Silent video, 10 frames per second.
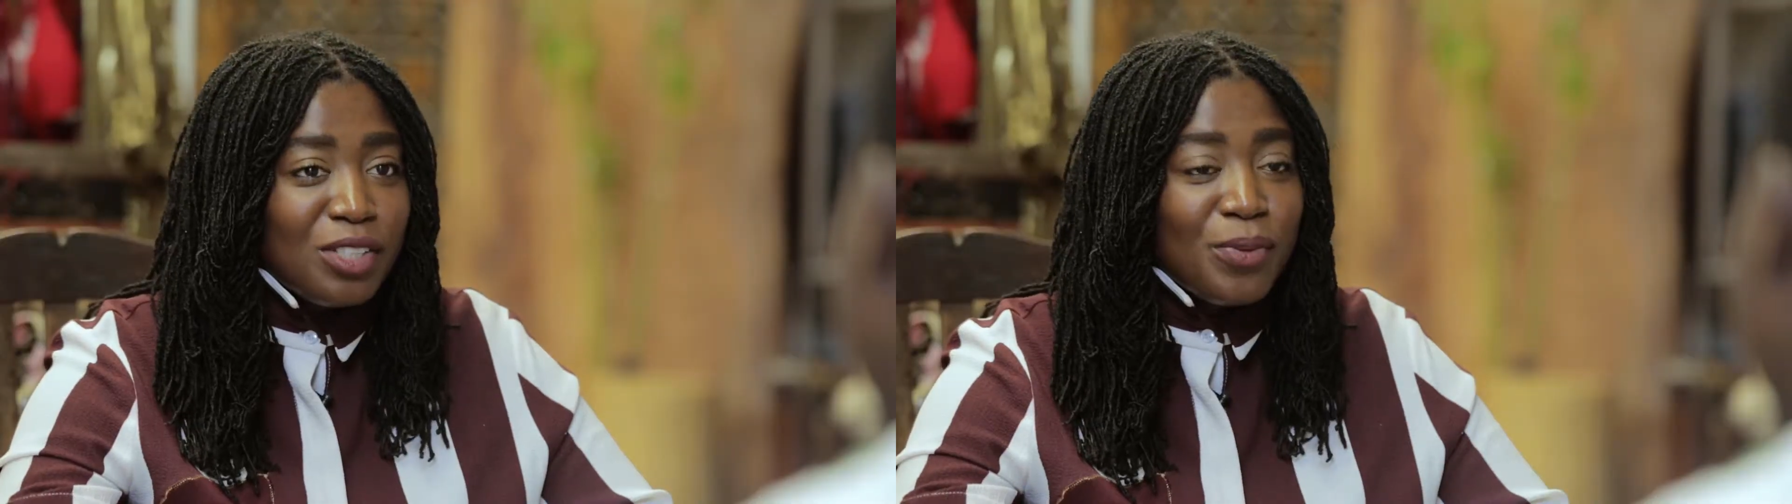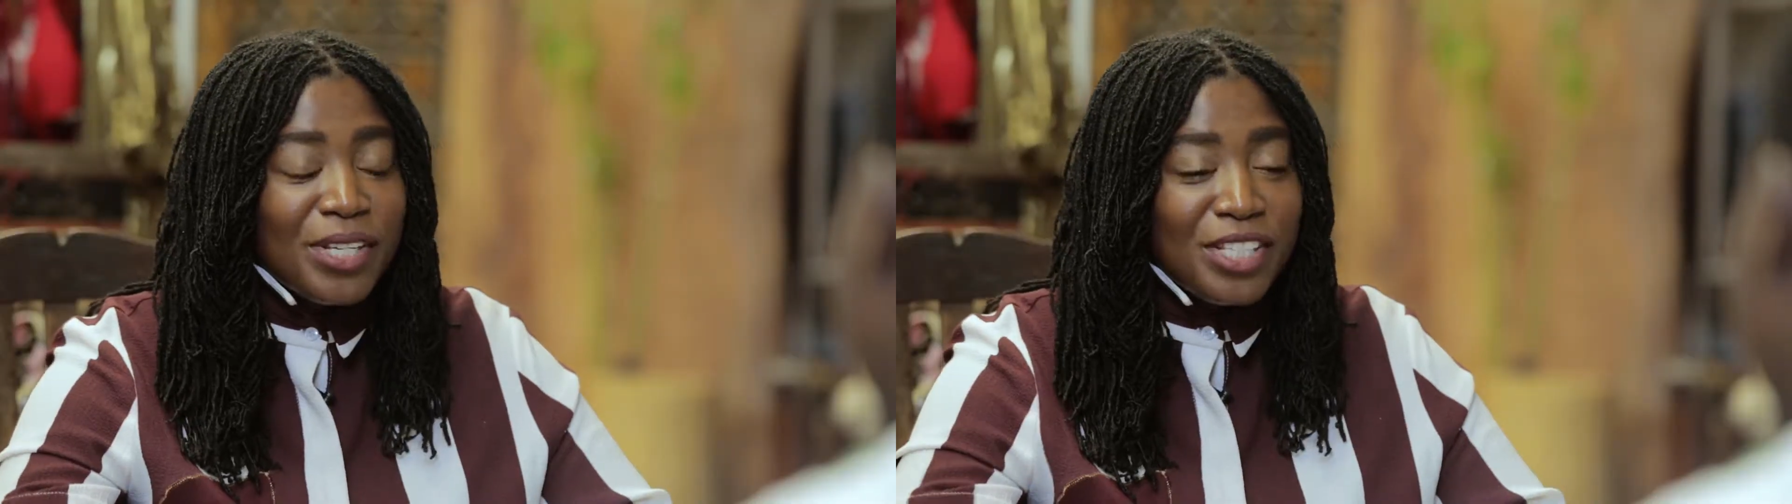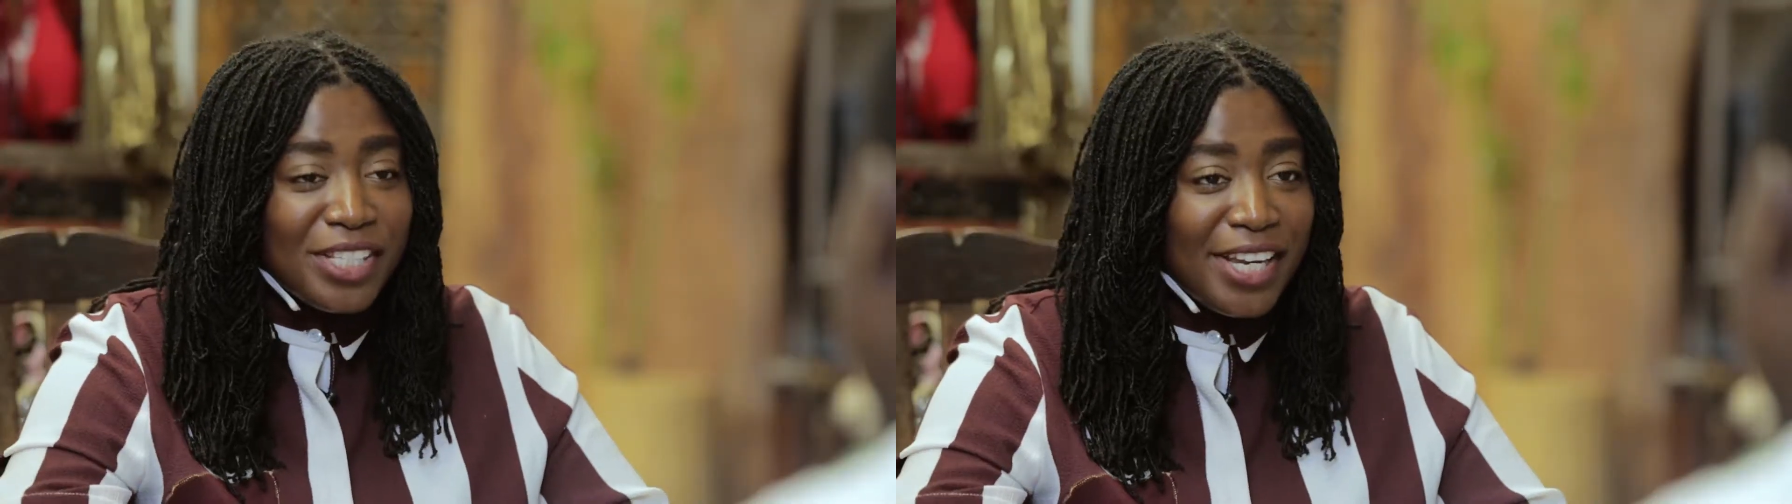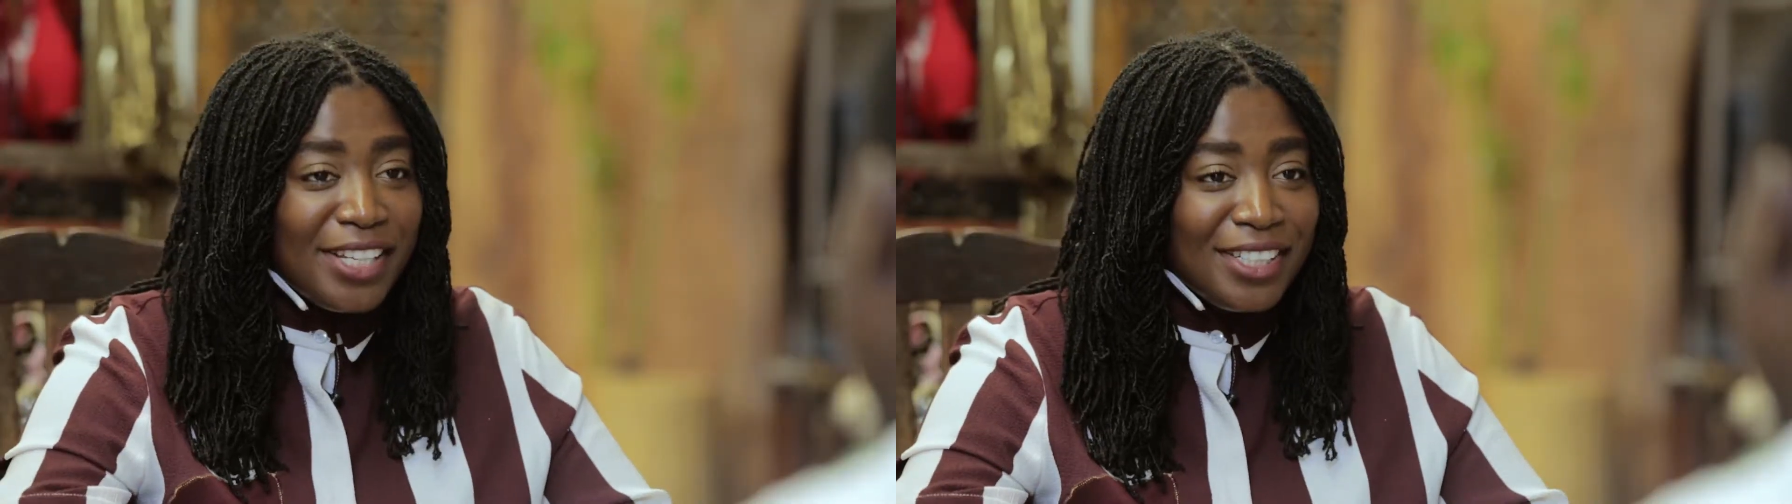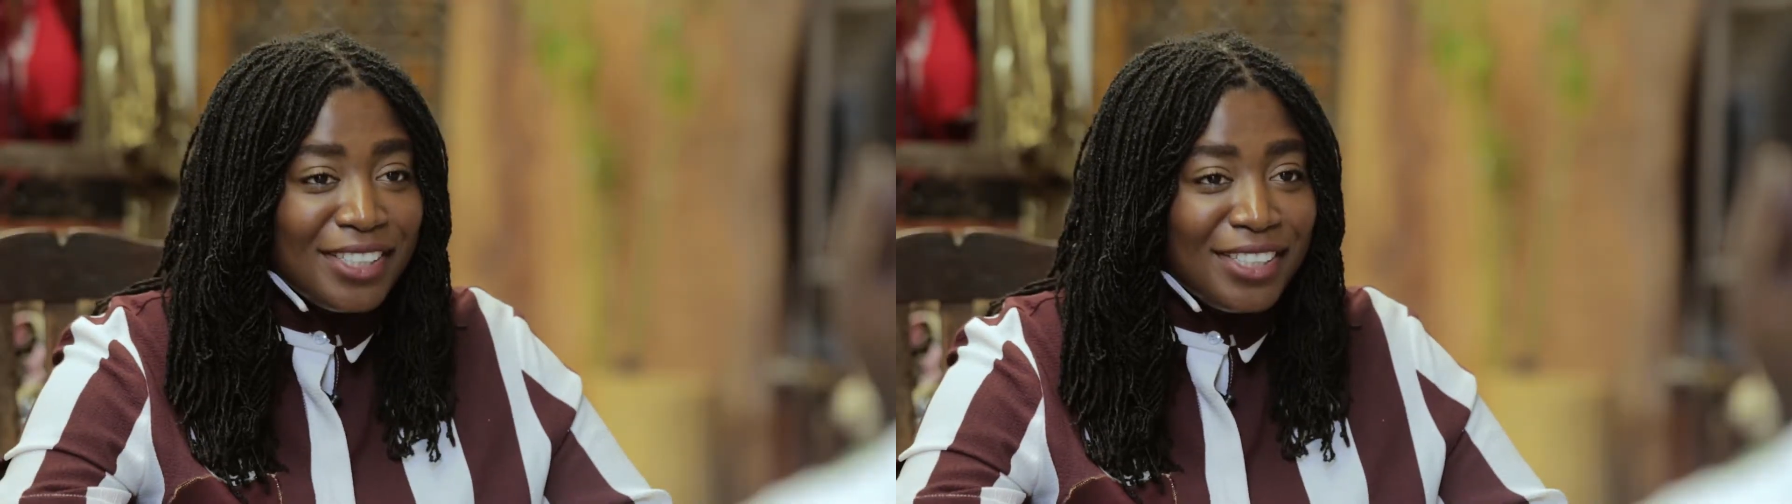to
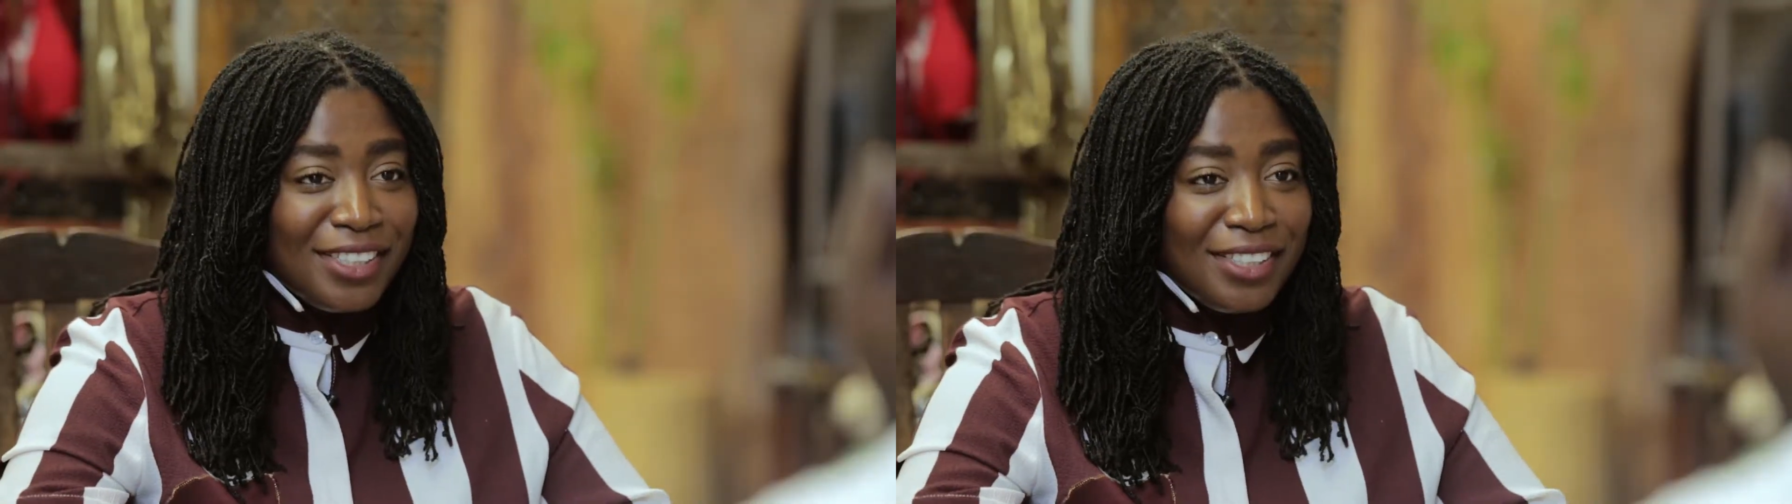exchange